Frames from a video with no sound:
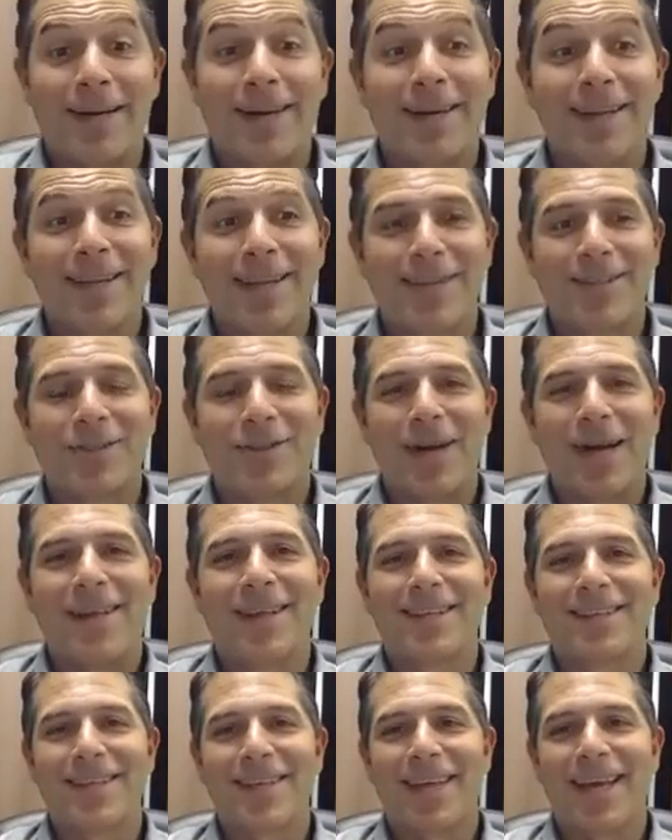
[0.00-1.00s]
Let's try
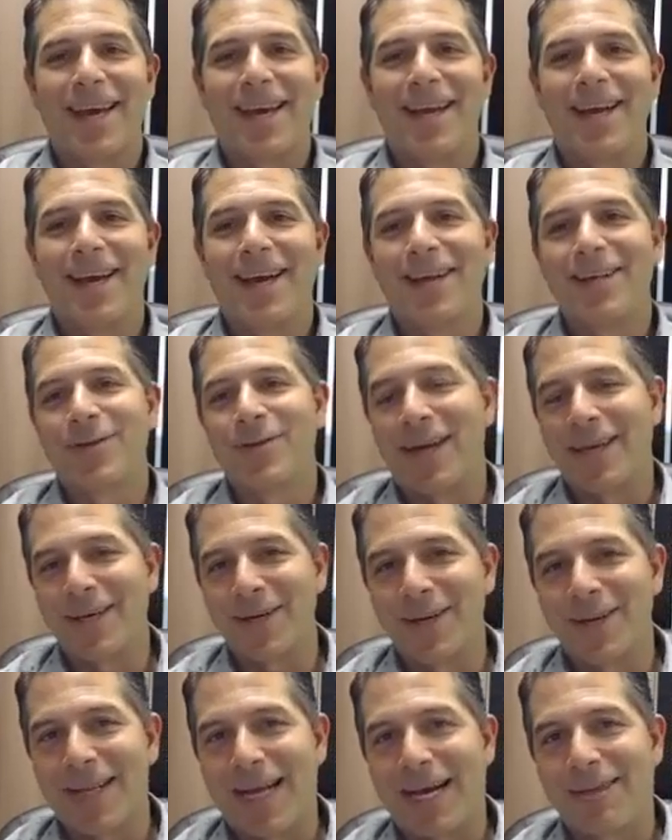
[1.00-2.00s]
this again. I tried to
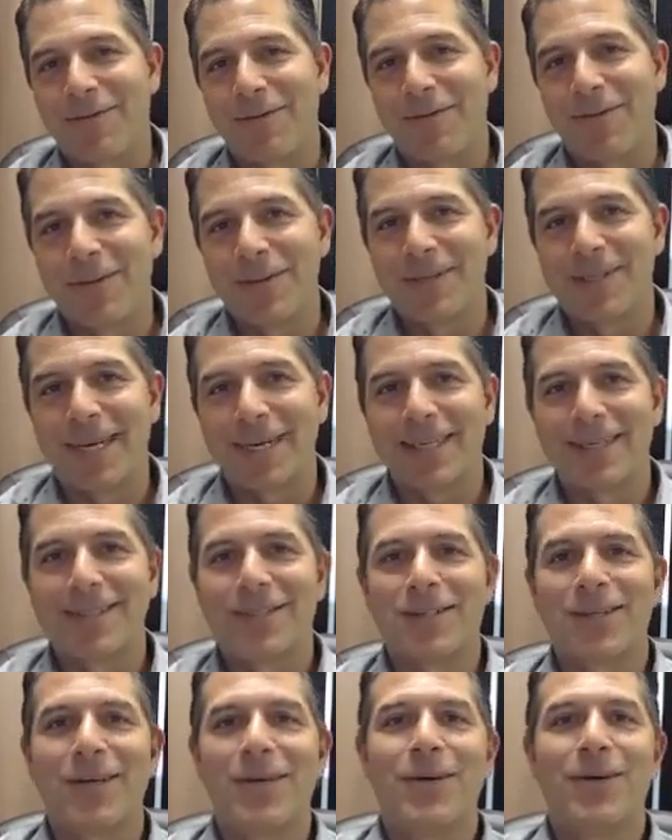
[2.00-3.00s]
go live a few seconds
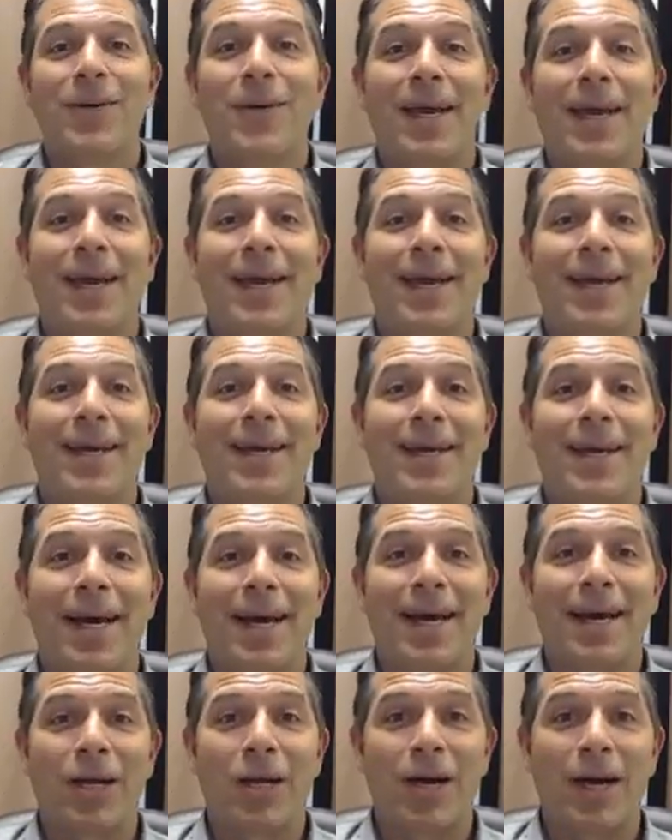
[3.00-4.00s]
ago and
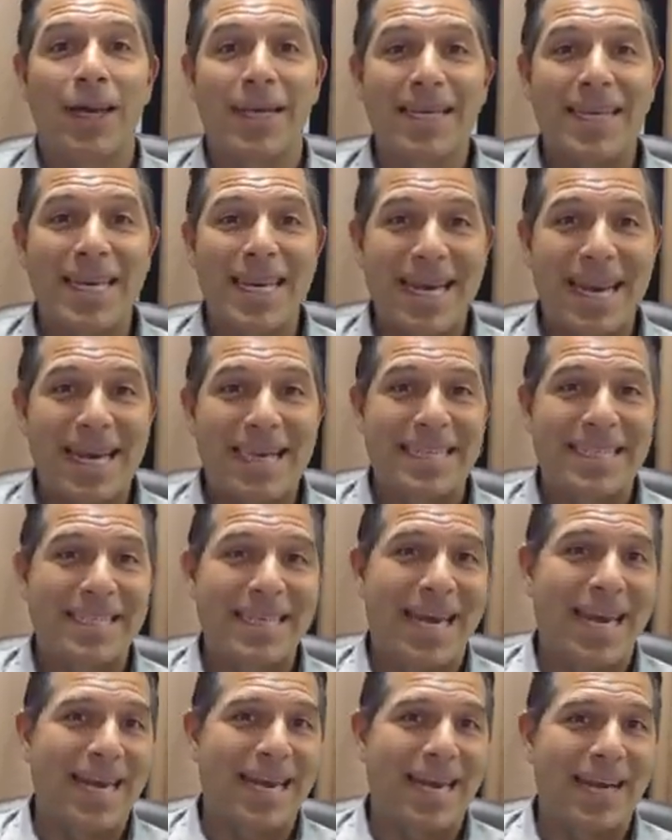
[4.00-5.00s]
I got
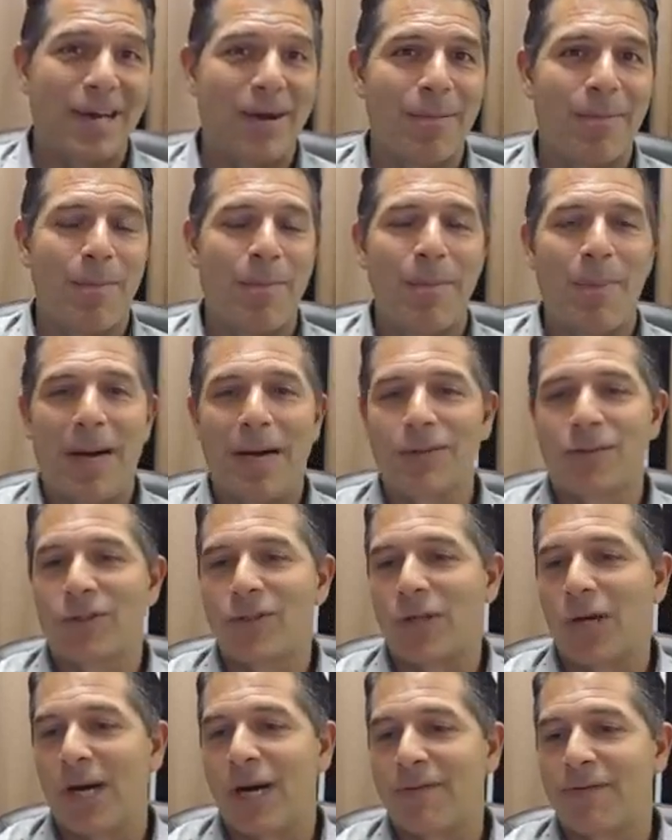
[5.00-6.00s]
ixnayed. I got
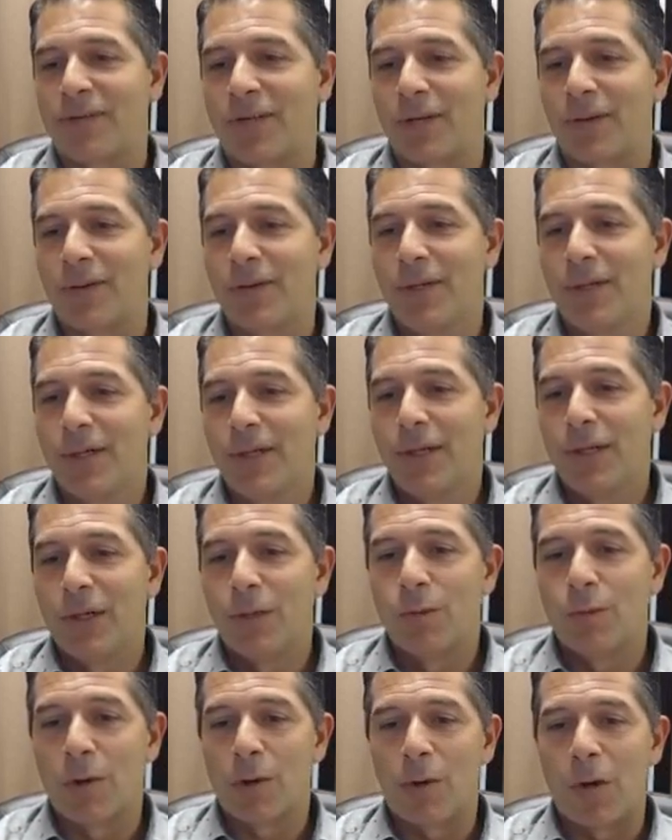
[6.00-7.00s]
bounced off. So
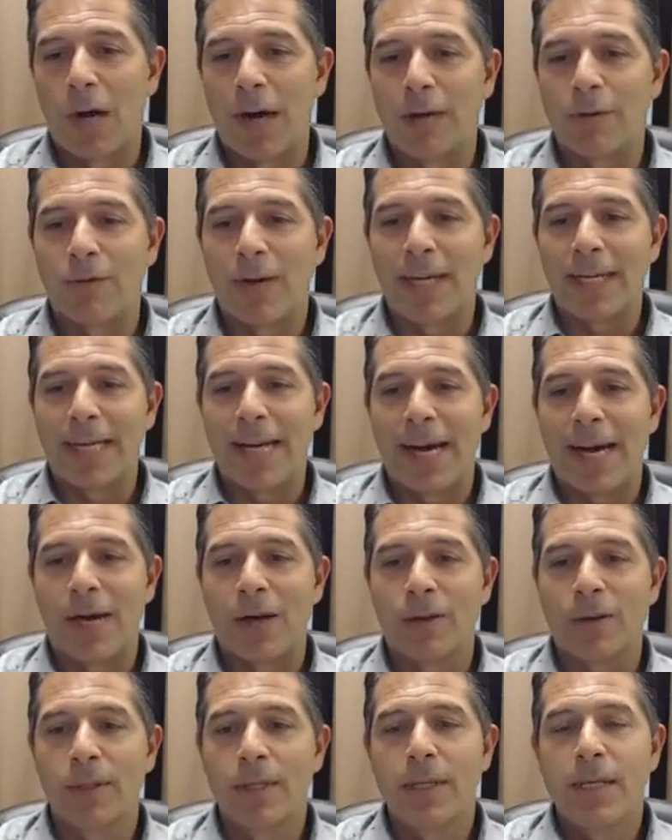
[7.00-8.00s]
we're on right
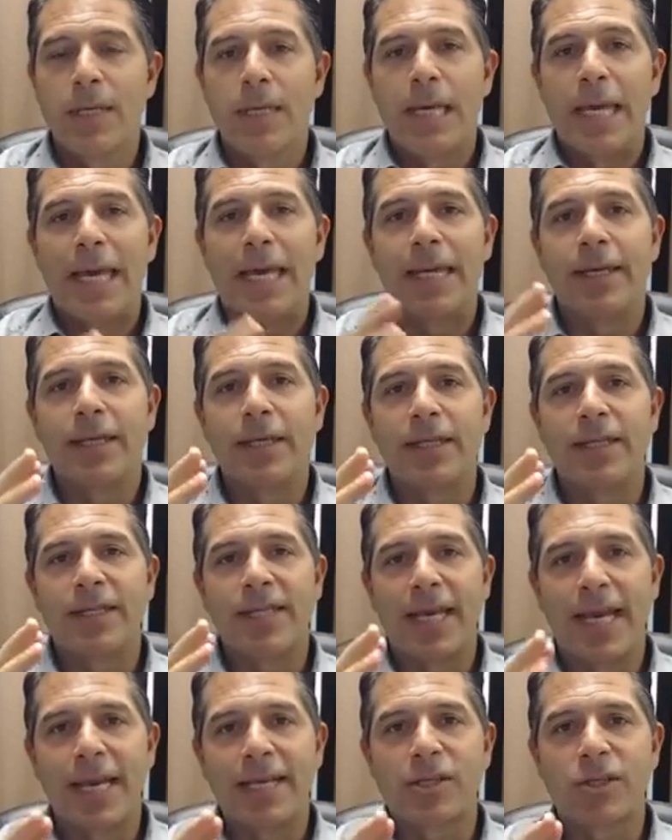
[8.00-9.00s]
now. And
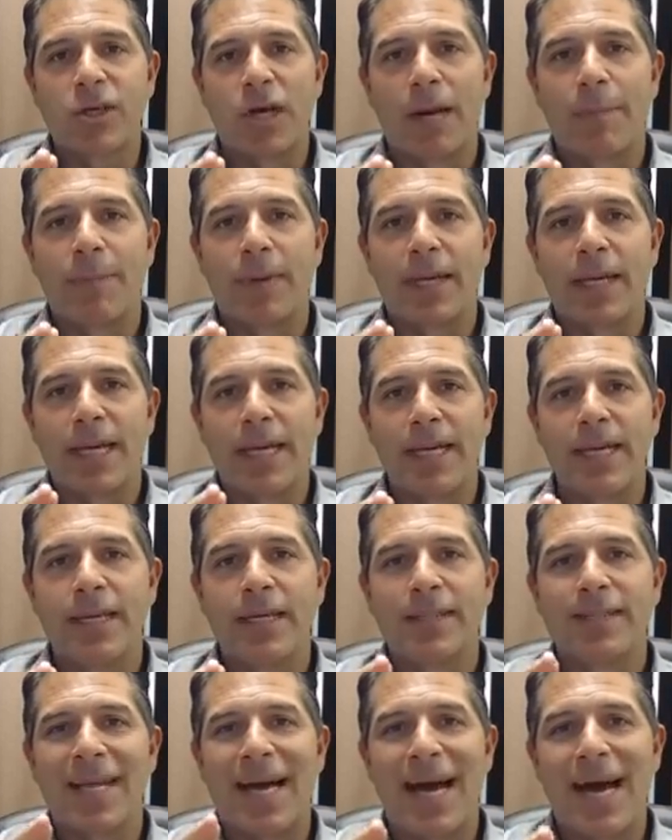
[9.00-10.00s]
today's topic
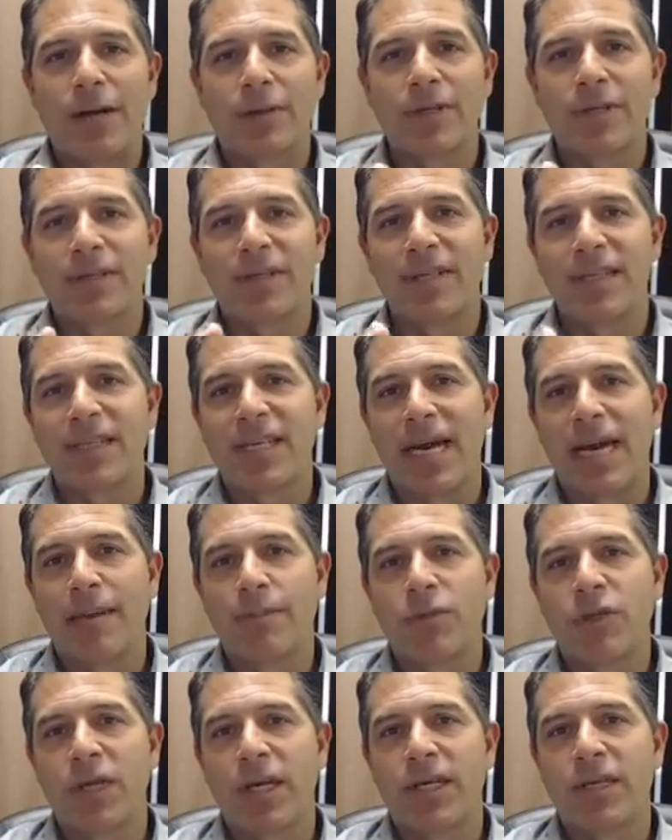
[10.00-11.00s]
is, how does the time
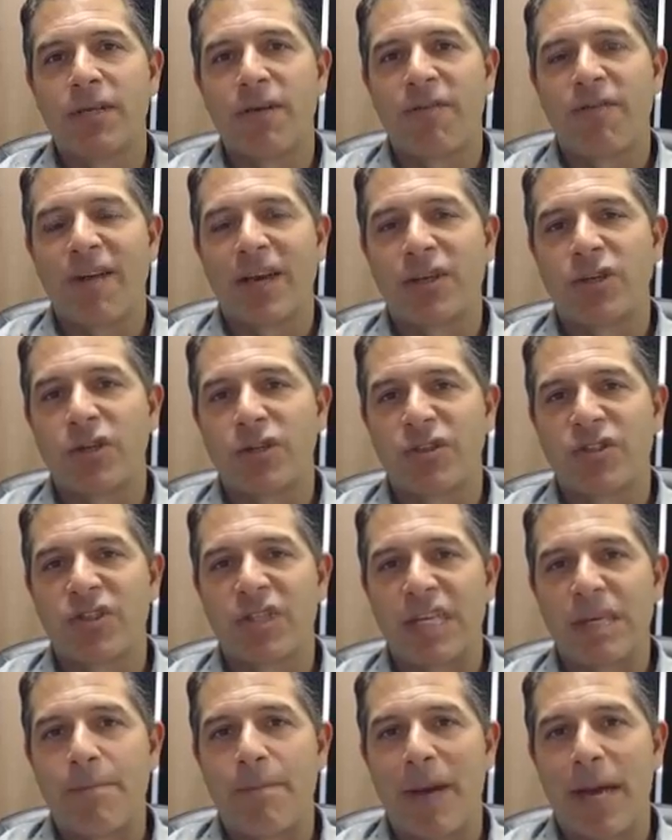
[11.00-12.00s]
change affect your
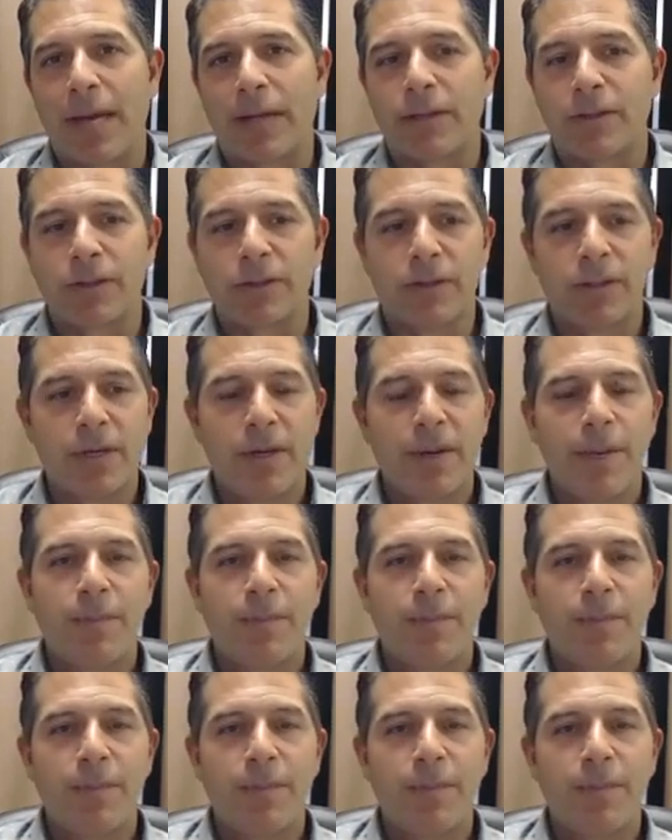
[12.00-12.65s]
sleep patterns?